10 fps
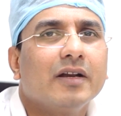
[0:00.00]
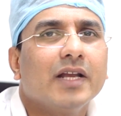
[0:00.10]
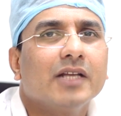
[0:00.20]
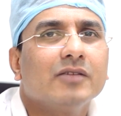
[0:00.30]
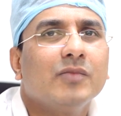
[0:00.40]

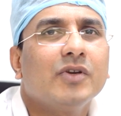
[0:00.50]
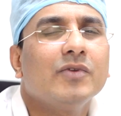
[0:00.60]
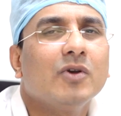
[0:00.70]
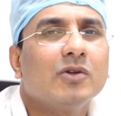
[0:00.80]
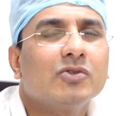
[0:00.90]
attacks, but
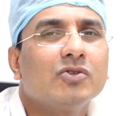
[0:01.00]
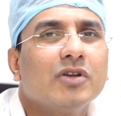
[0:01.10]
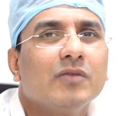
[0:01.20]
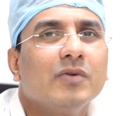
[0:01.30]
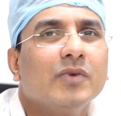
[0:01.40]
we also should
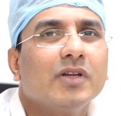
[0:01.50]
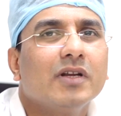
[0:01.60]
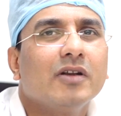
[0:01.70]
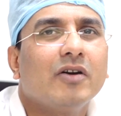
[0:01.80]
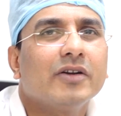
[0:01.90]
remember
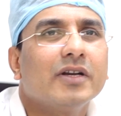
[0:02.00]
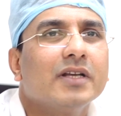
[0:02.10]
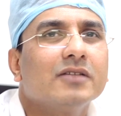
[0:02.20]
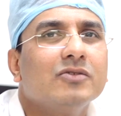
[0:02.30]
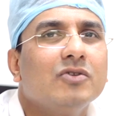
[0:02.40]
that heart
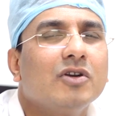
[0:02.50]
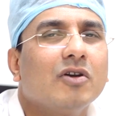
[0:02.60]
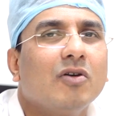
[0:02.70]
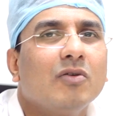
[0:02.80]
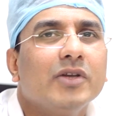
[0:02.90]
attacks do not
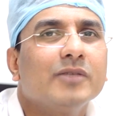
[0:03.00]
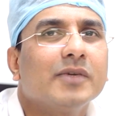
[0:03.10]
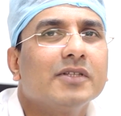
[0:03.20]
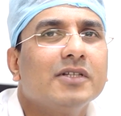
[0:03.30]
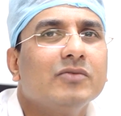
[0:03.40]
always
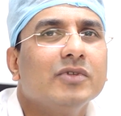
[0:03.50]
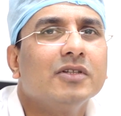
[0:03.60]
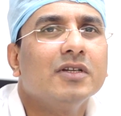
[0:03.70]
present with